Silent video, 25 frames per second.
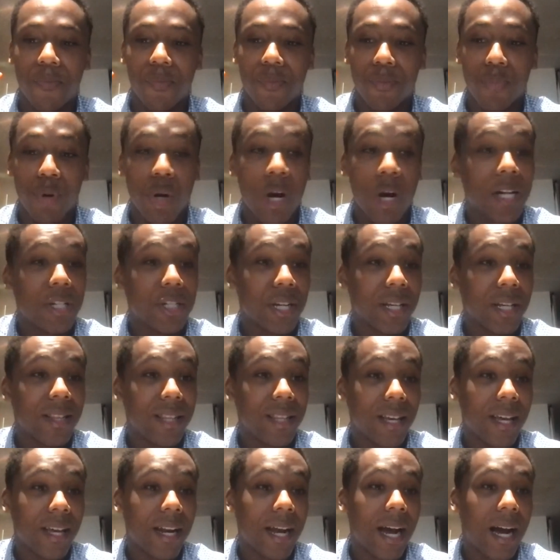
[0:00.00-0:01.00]
project
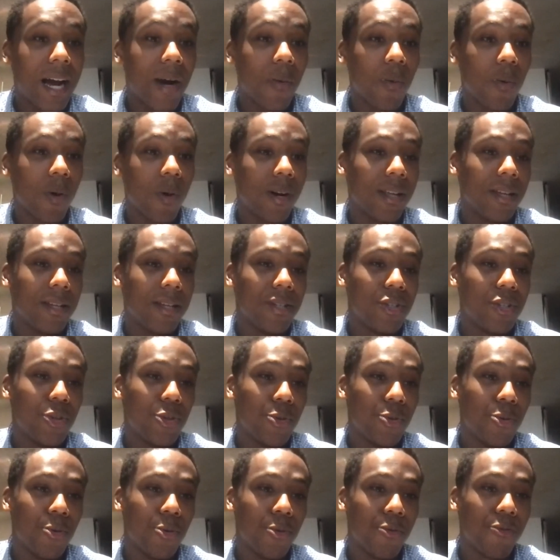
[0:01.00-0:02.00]
that I wanted
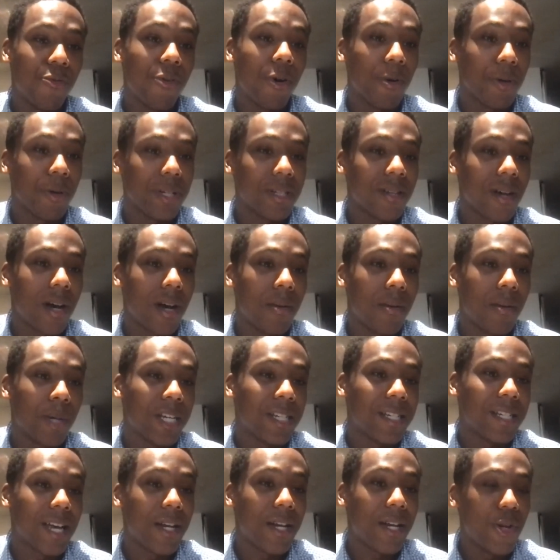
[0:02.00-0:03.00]
to focus on
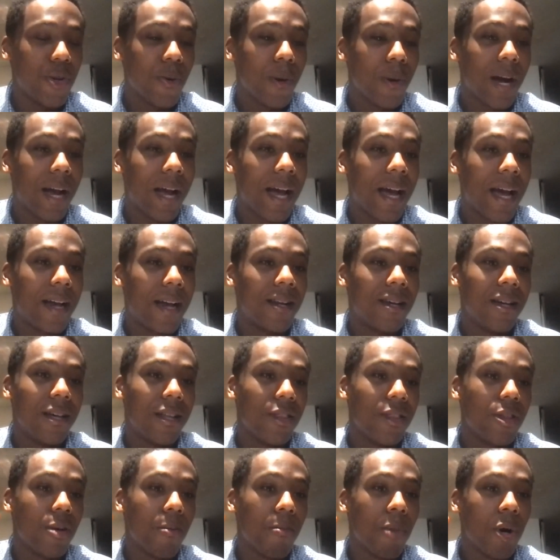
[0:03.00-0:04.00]
because I knew I had
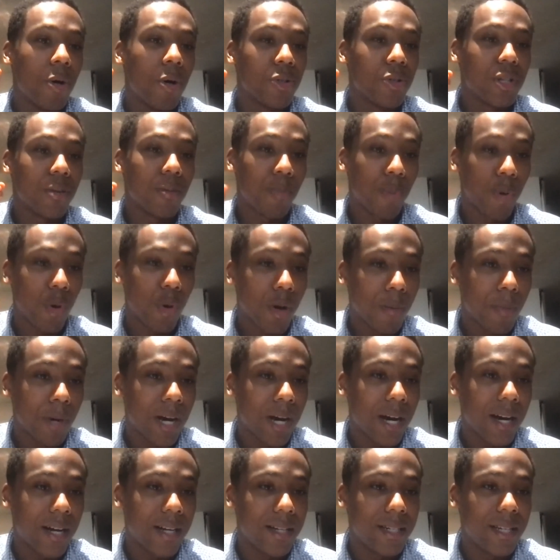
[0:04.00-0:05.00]
the most support
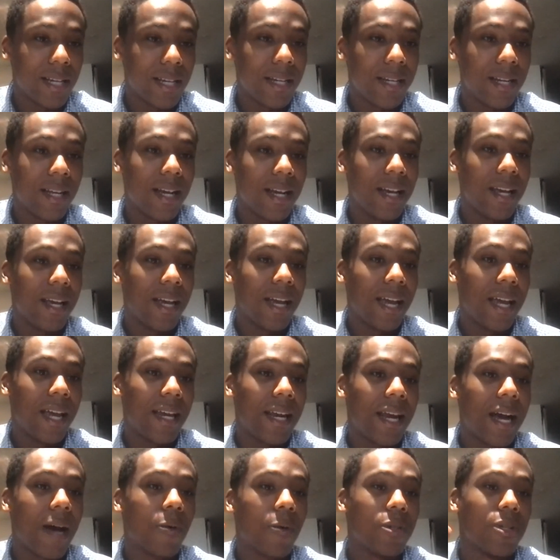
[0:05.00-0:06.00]
behind it,
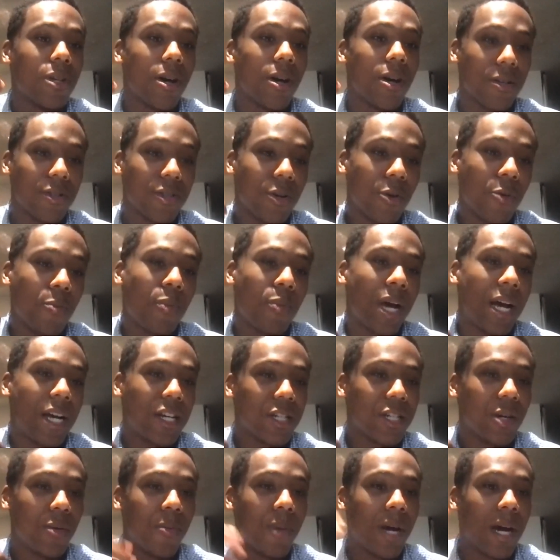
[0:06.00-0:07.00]
and I was also
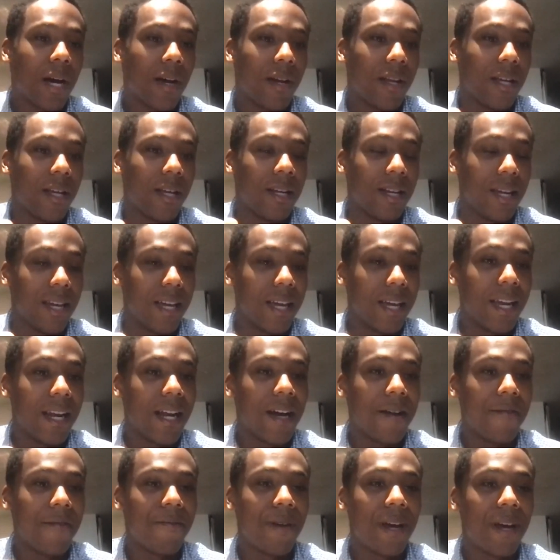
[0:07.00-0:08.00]
passionate about it, and
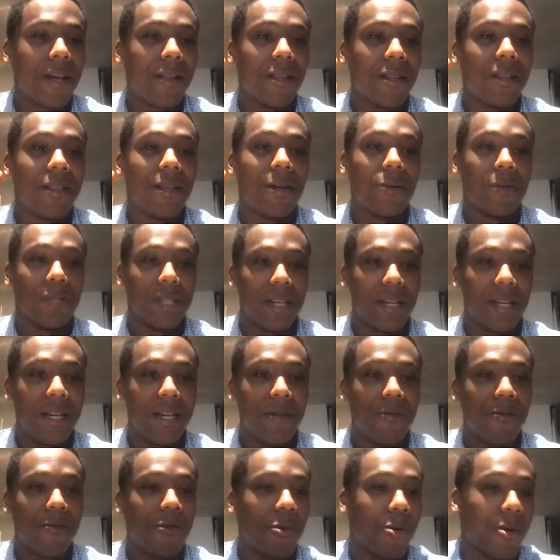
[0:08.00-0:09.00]
I had found that there was a
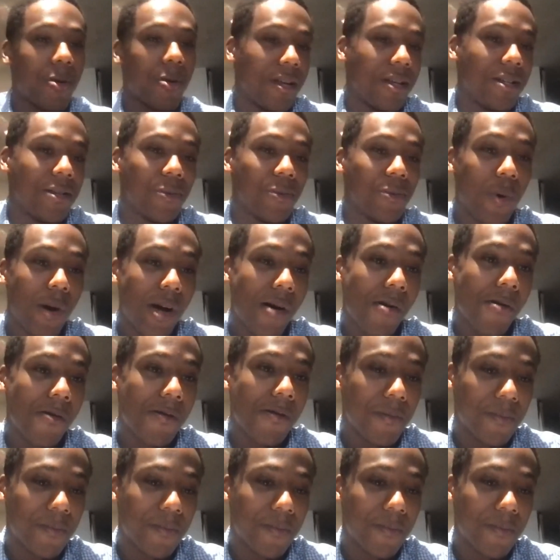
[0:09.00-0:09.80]
need for it as well.